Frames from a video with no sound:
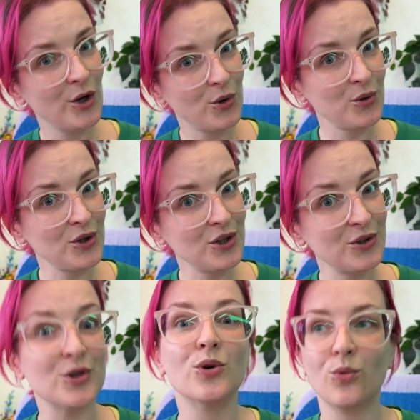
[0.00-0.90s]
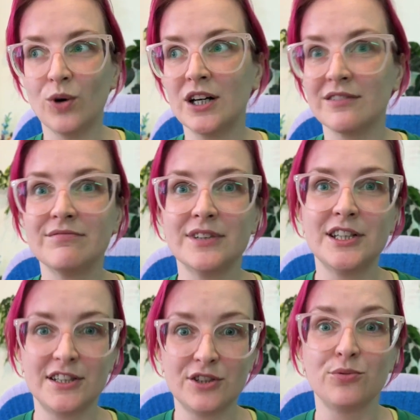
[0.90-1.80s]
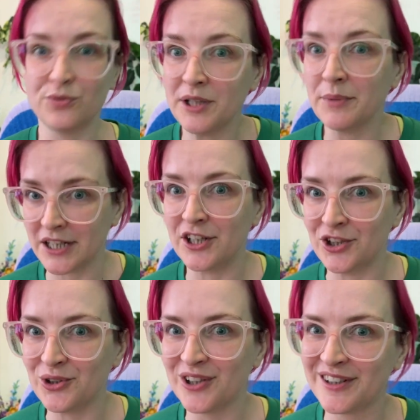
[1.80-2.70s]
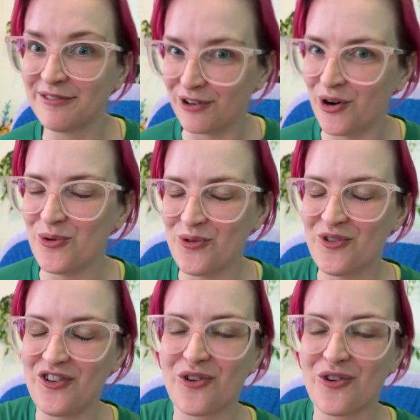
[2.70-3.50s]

Who knew? Well, the women knew, for